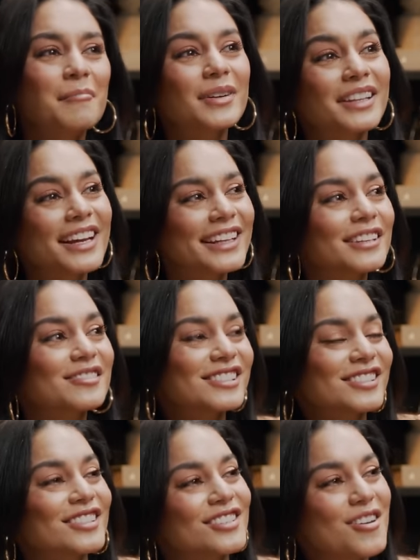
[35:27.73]
But like, it
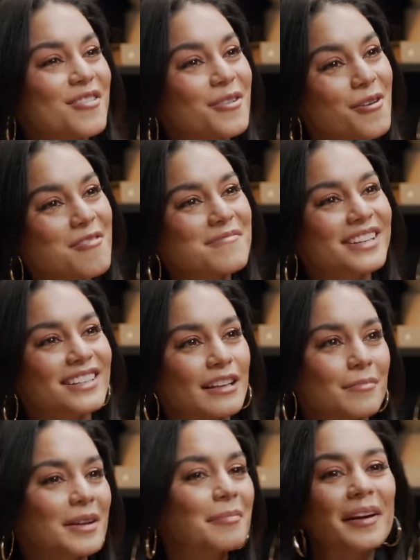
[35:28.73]
was just so cool because
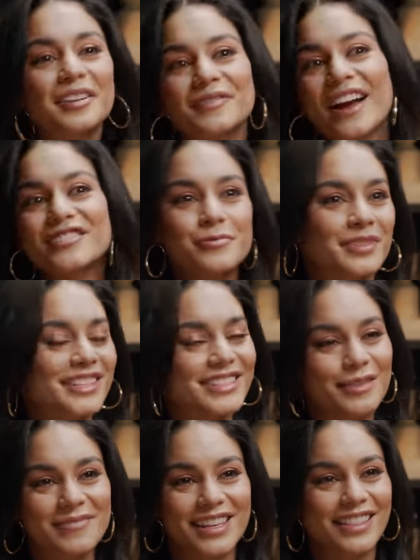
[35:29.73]
I'm like, Paris Fashion Week is
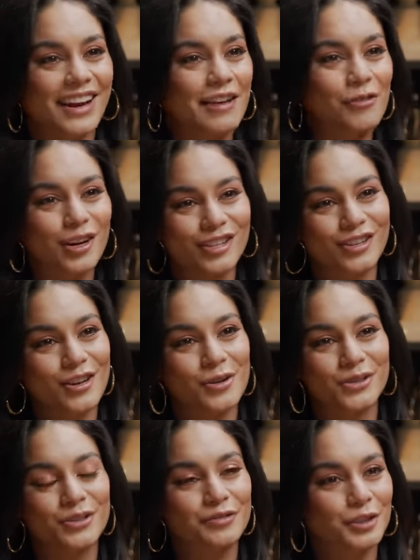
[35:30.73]
something that I wanted to go
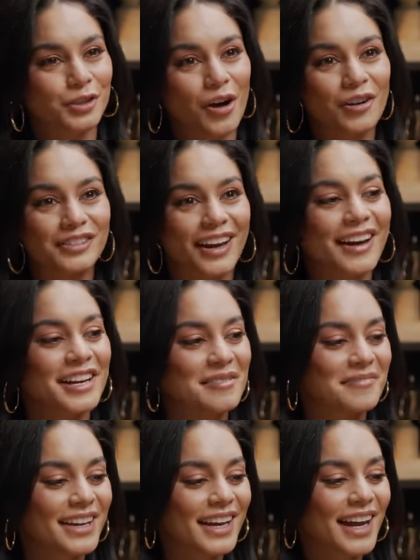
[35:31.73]
to for a long time.